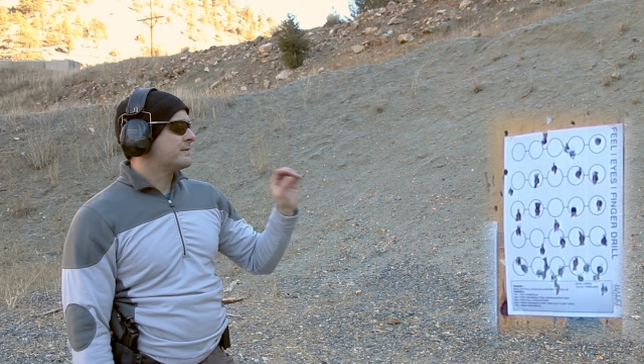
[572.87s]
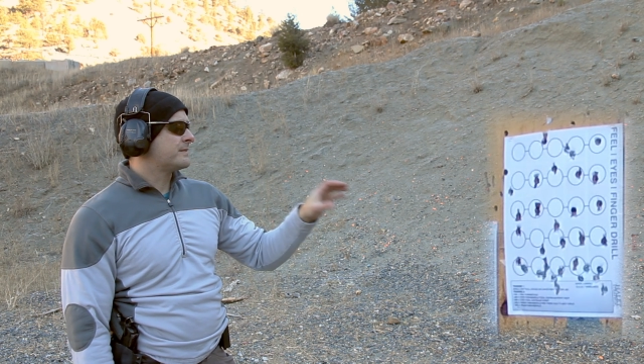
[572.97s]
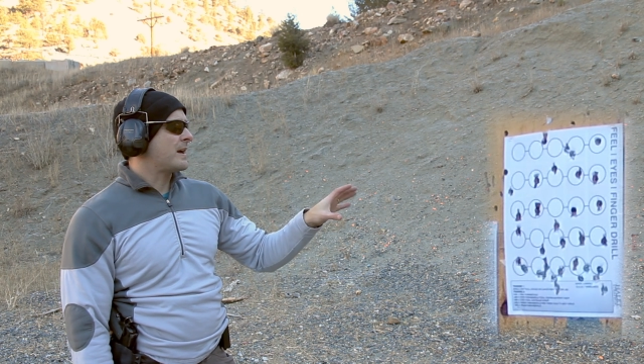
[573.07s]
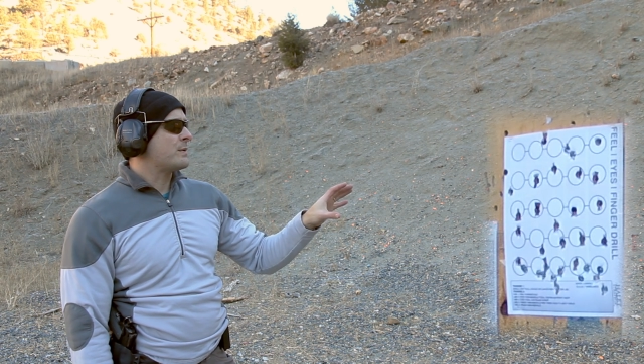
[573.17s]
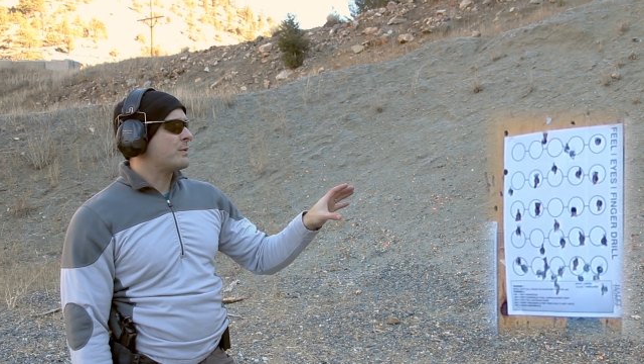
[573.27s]

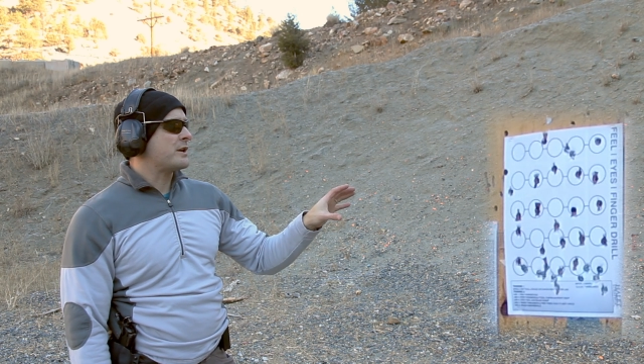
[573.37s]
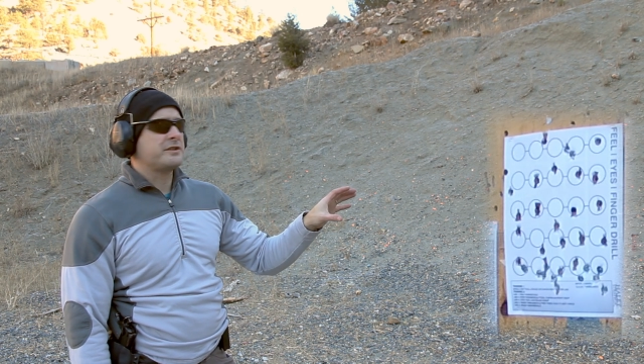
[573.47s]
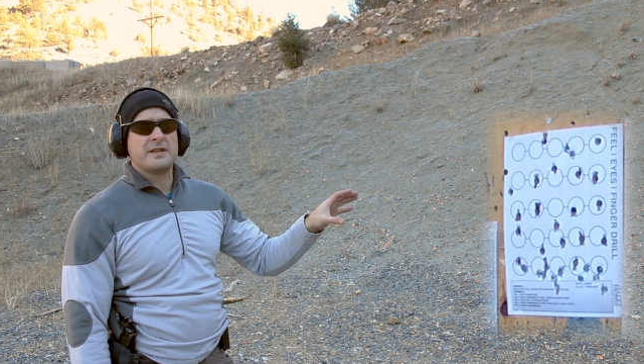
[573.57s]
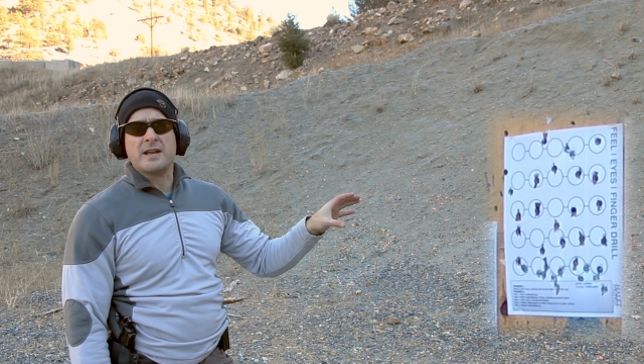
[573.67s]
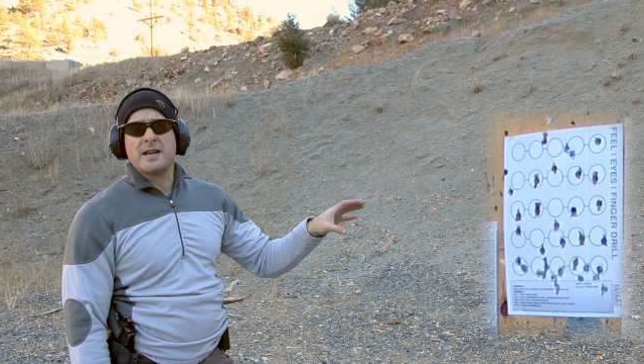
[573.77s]
that
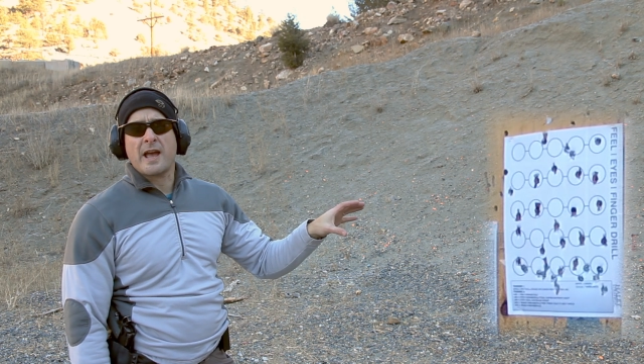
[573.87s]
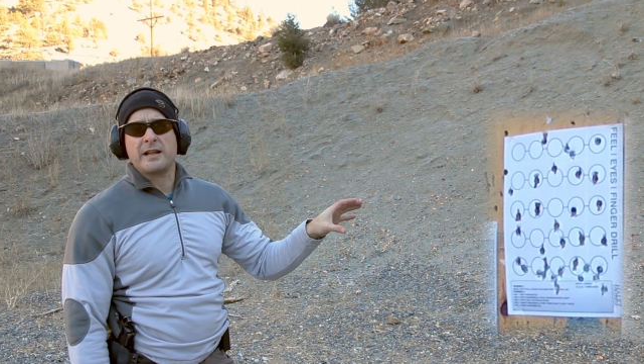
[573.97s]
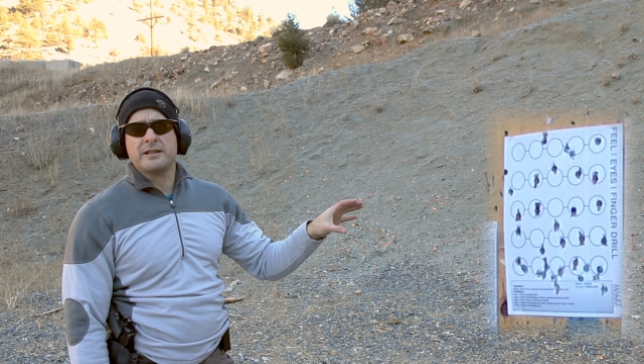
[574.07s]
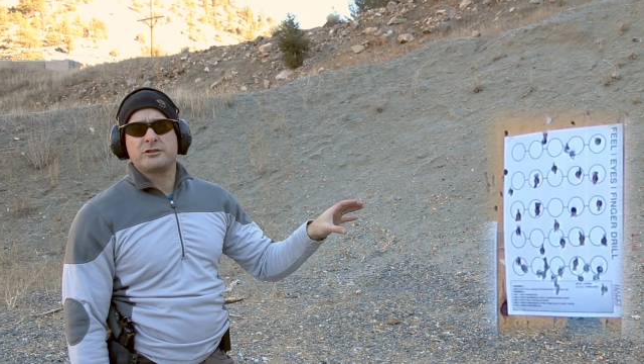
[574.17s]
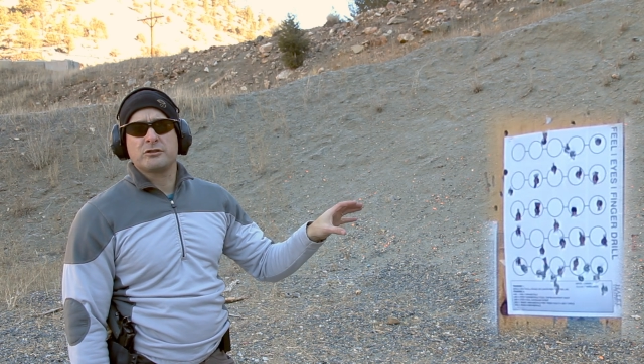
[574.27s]
was the
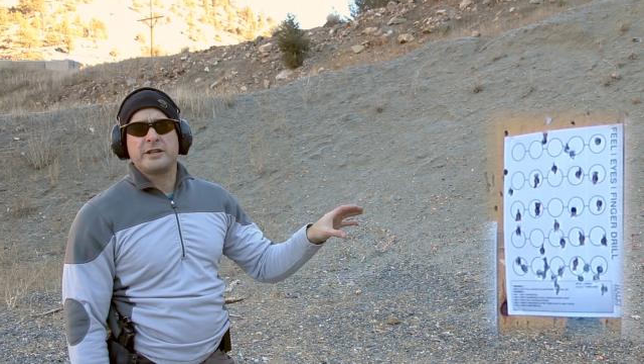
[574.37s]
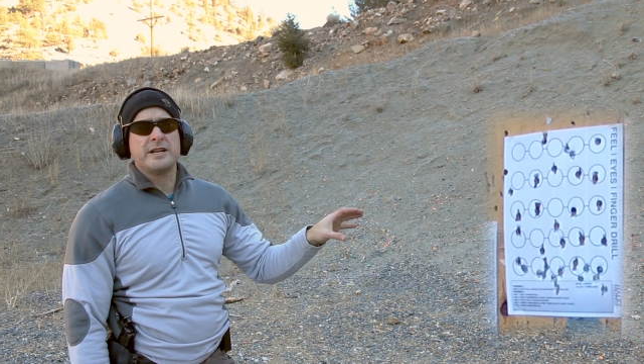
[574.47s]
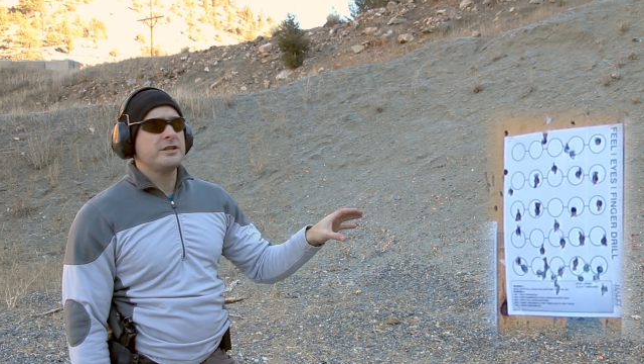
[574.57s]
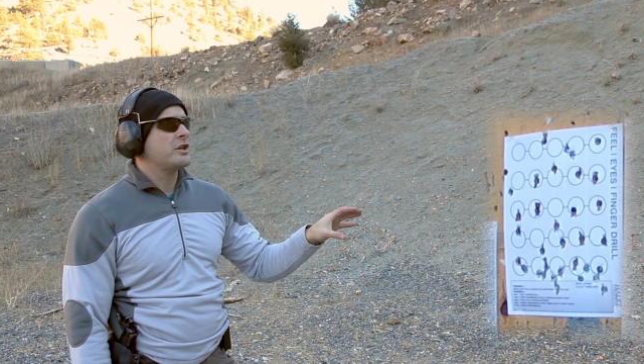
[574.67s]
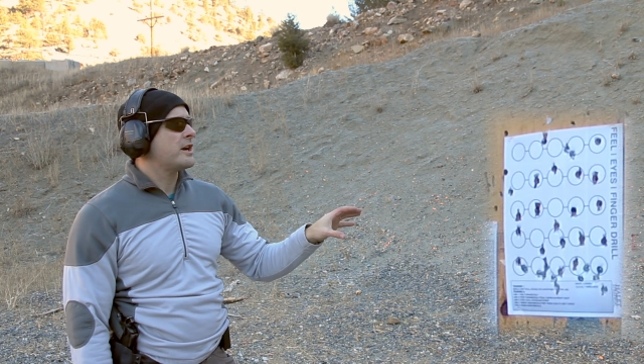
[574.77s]
Haley
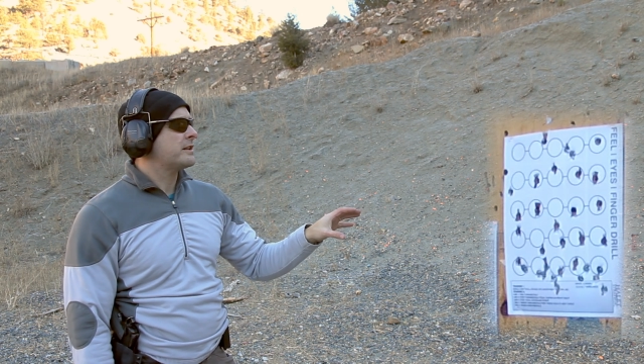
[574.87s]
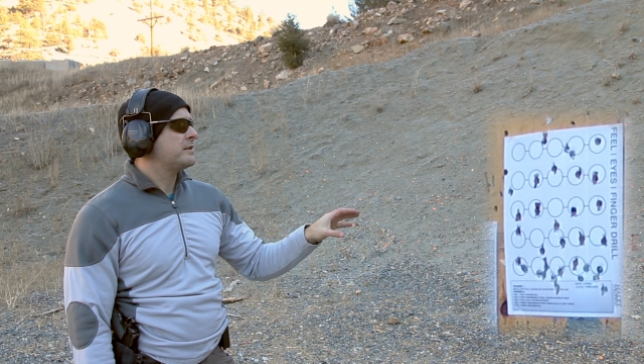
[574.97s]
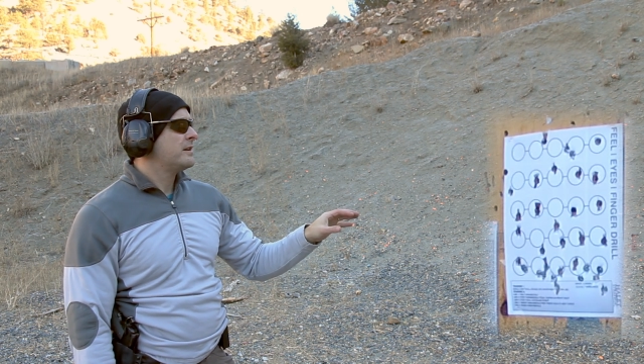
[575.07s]
Strategic.